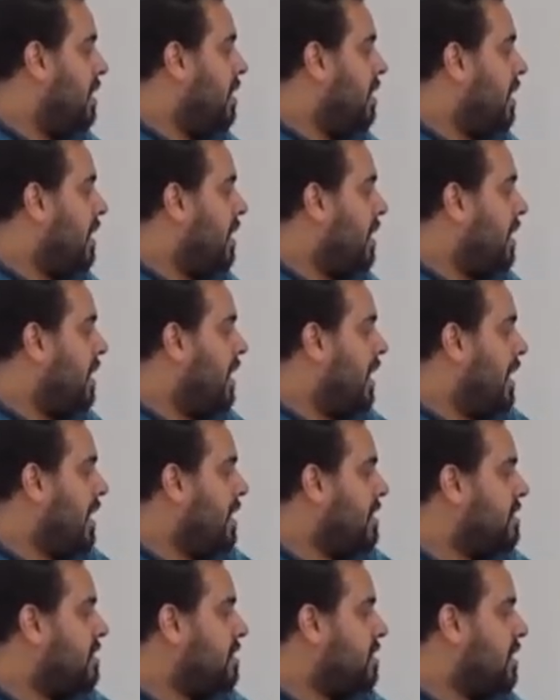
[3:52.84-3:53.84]

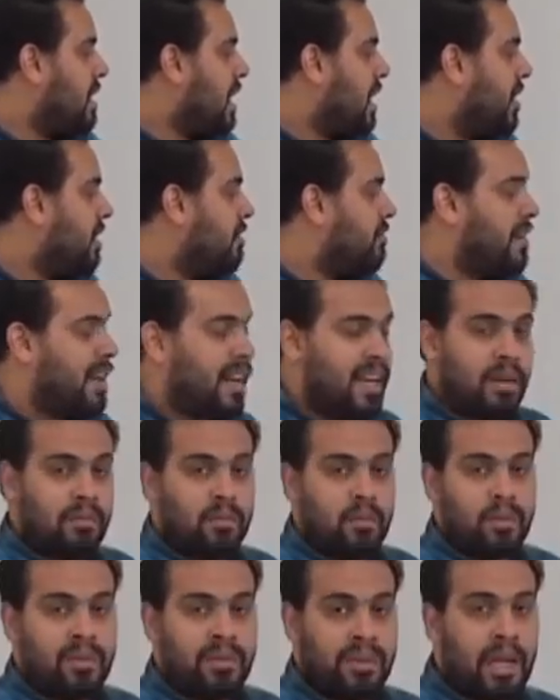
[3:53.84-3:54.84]
Ax, the other
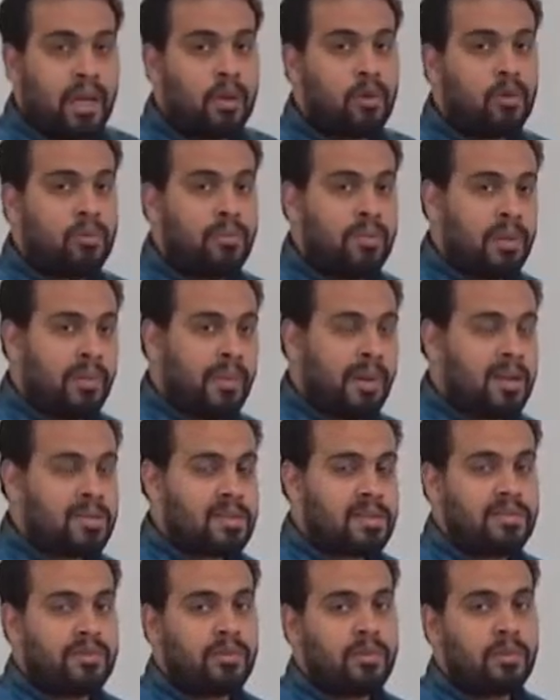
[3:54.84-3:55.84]
variable, that could be
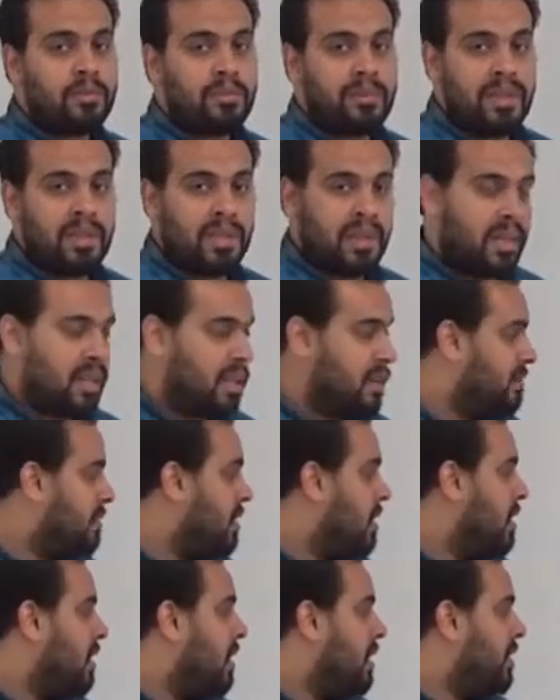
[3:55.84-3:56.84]
positive, could be
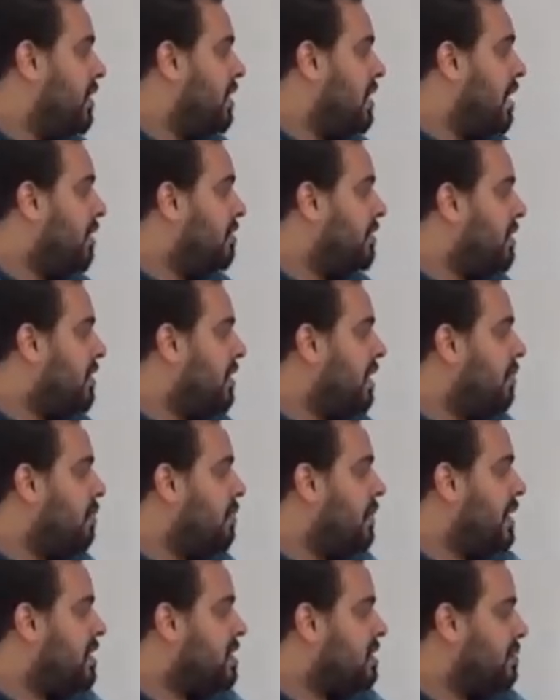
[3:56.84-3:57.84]
negative. Then after that
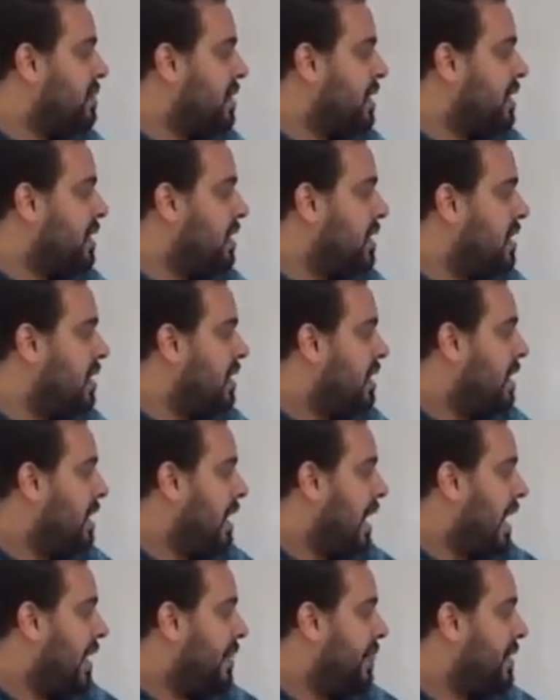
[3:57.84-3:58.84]
plus b,
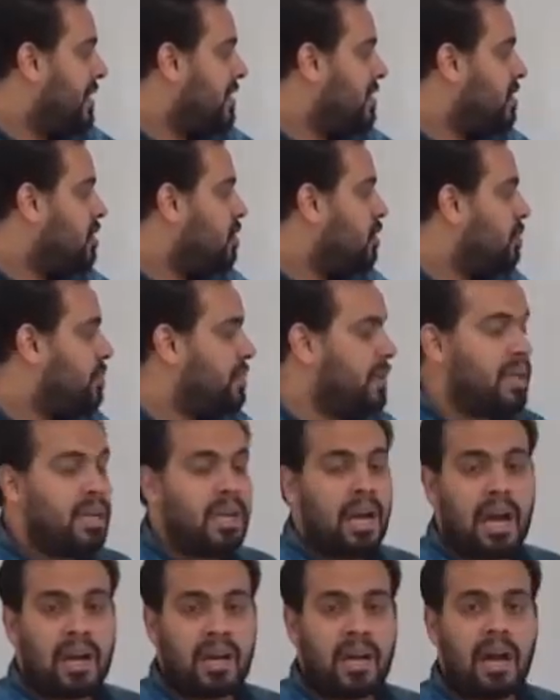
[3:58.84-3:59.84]
and this should be
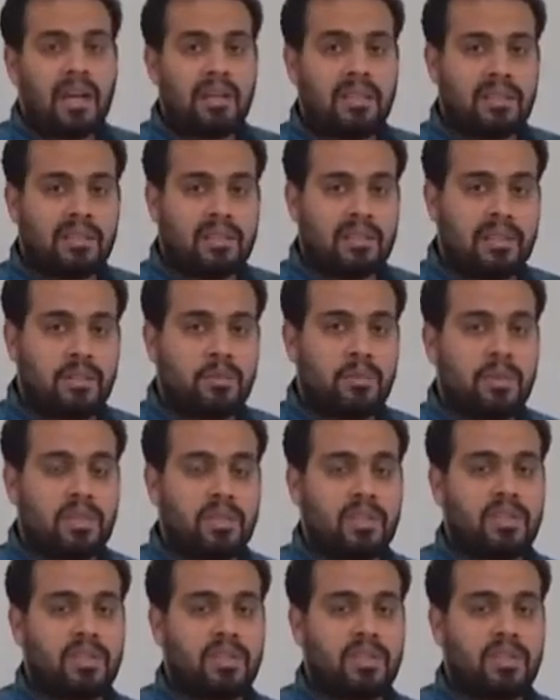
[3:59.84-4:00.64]
a constant, which is a